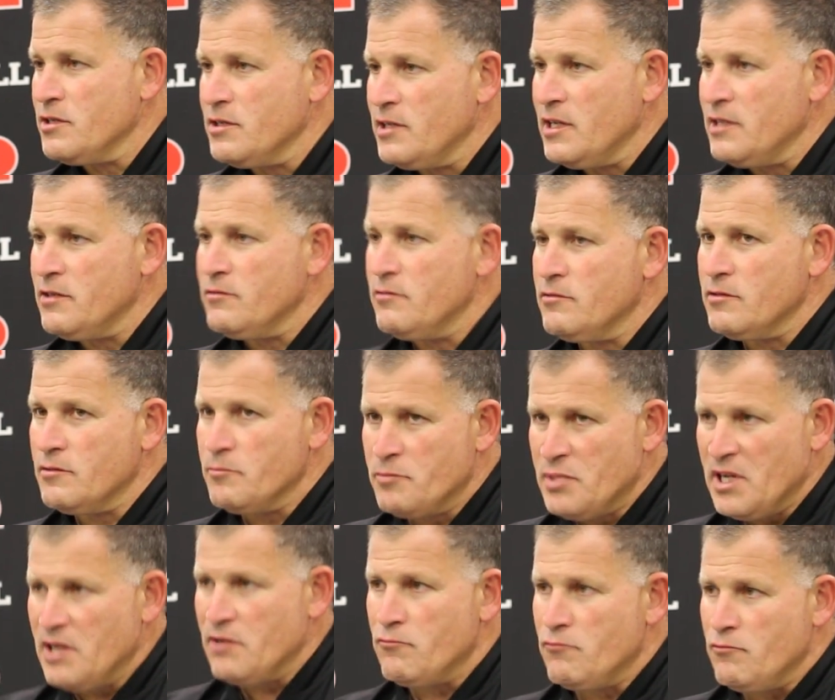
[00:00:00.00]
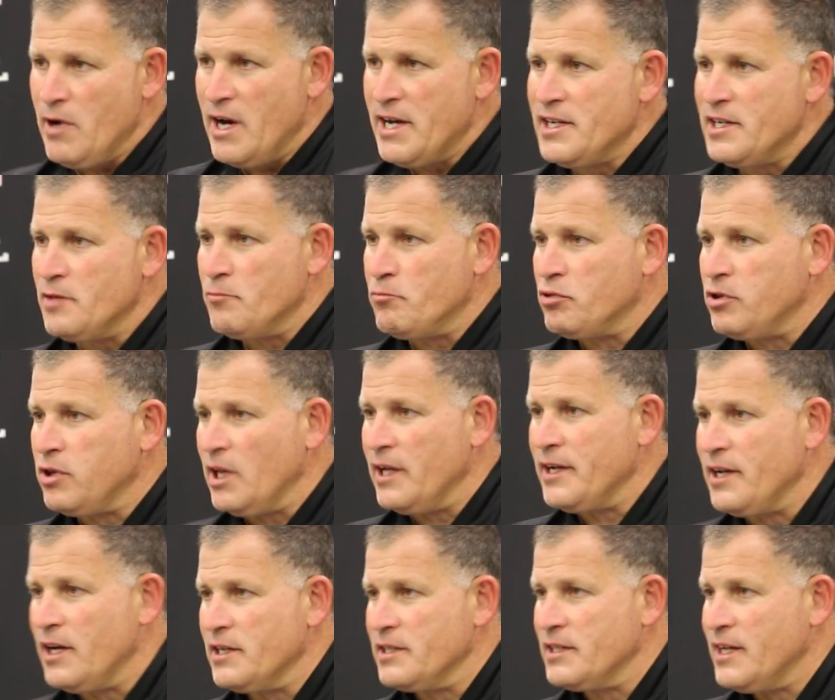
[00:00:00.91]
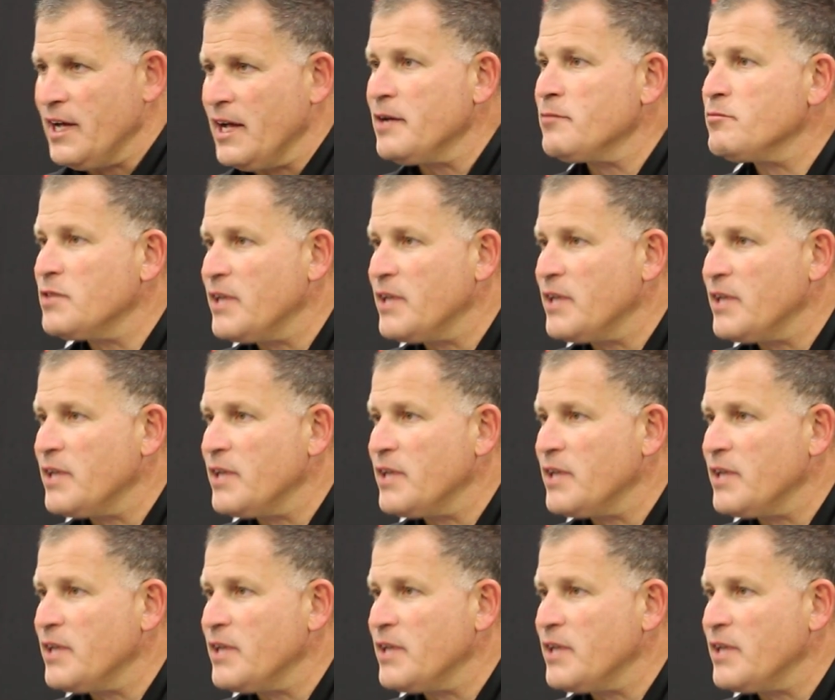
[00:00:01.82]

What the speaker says: then being ready to play on game